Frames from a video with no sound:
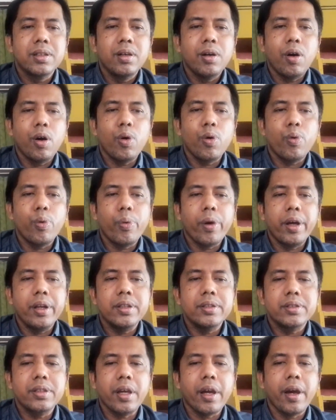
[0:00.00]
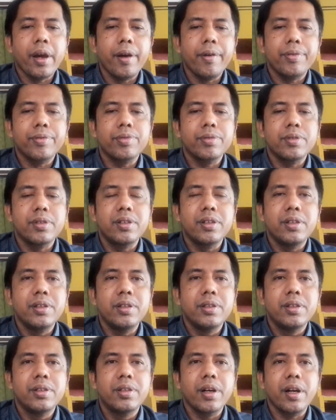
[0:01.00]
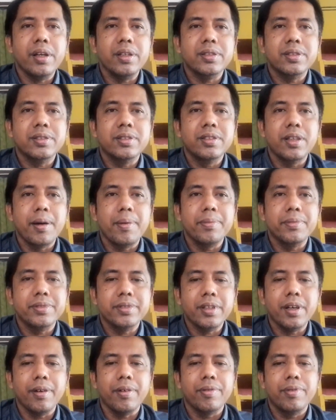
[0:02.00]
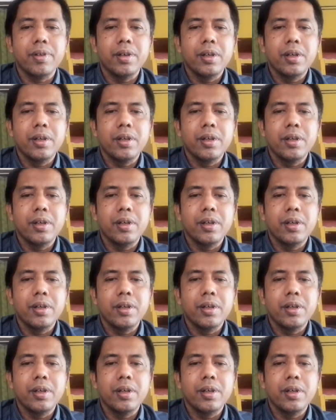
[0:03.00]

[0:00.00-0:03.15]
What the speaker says: or when they have to dress themselves.